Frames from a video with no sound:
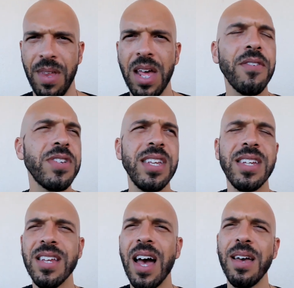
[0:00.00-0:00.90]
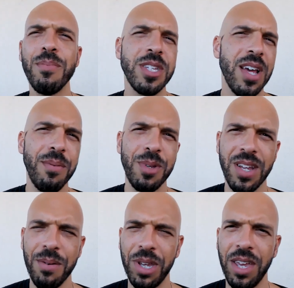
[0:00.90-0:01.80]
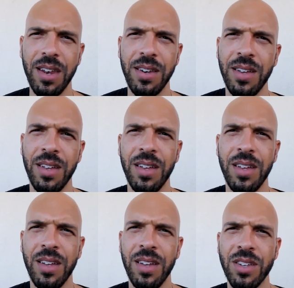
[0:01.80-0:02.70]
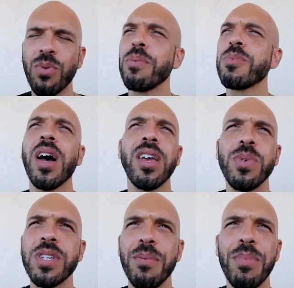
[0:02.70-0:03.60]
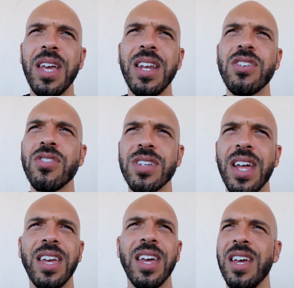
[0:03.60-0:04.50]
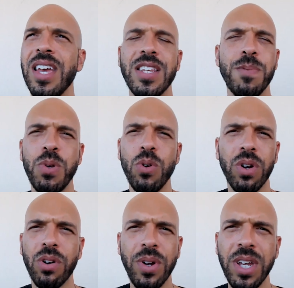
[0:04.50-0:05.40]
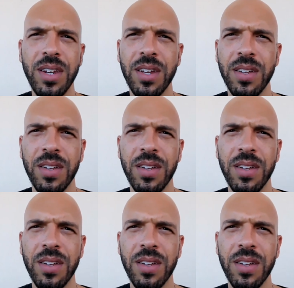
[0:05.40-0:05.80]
And I've seen it time and time and time again. So I'm talking with somebody and it's just like, it's pure greed.